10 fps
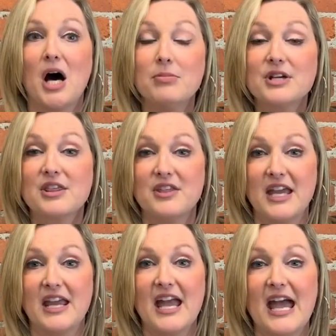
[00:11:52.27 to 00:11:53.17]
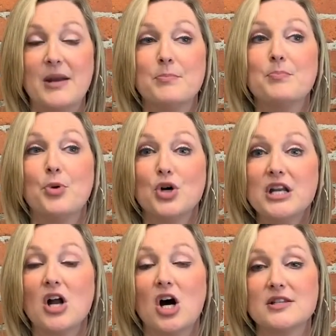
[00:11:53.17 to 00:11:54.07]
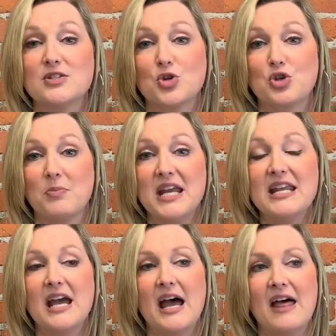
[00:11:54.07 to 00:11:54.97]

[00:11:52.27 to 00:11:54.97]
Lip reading: public thing and put it on social media.